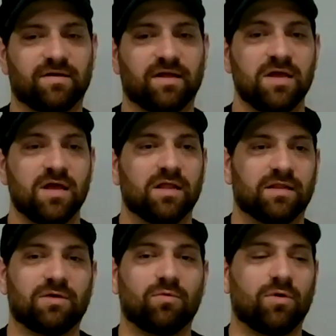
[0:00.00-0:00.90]
Well,
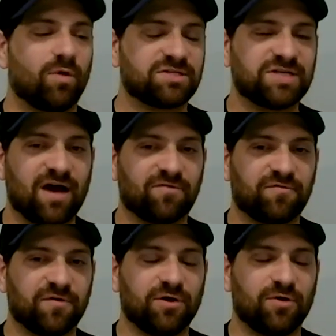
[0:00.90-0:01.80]
we'll watch out
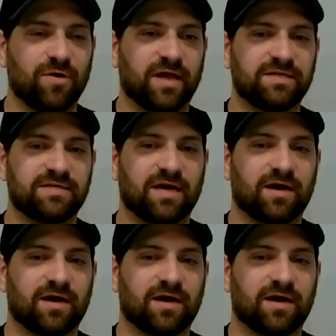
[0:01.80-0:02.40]
for you, and